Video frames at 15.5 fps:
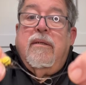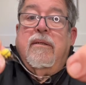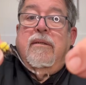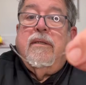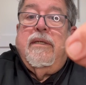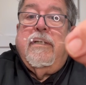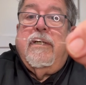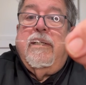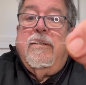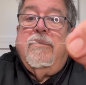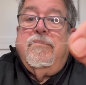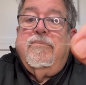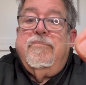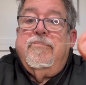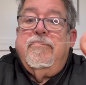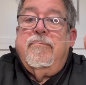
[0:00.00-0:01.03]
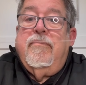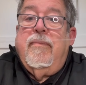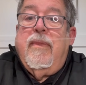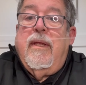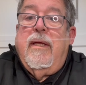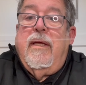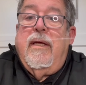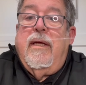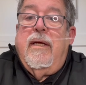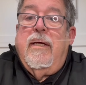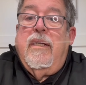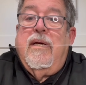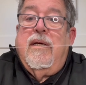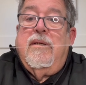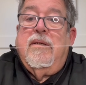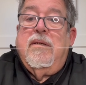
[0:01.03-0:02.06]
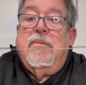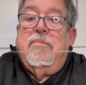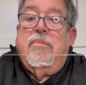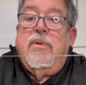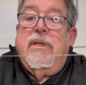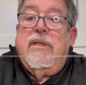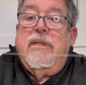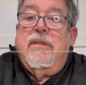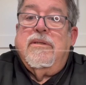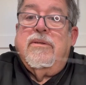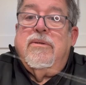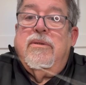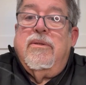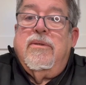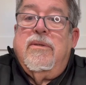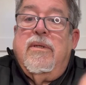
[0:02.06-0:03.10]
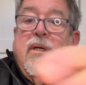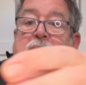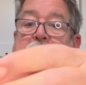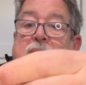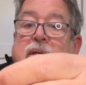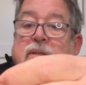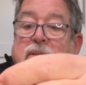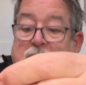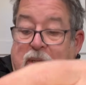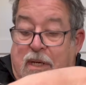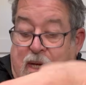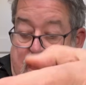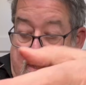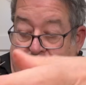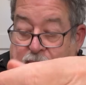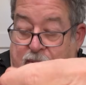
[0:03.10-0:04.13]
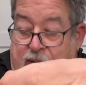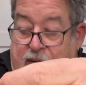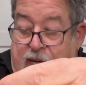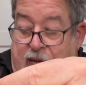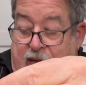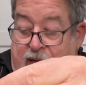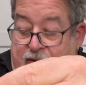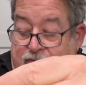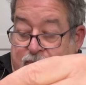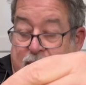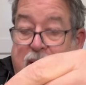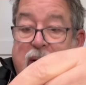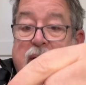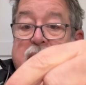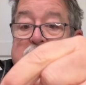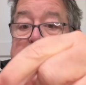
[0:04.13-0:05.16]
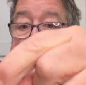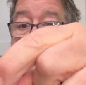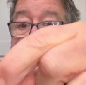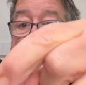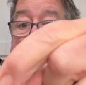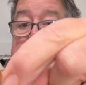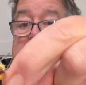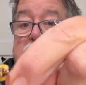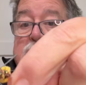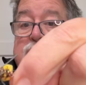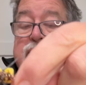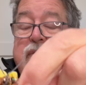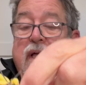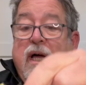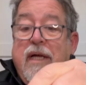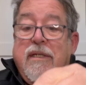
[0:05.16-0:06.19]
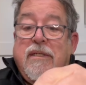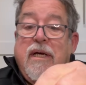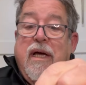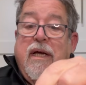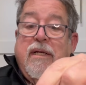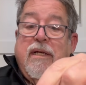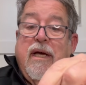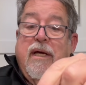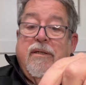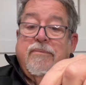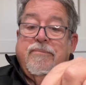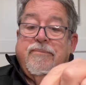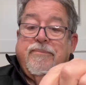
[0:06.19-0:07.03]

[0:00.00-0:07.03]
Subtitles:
lick it, and bring this through. So now I have my fly tied on.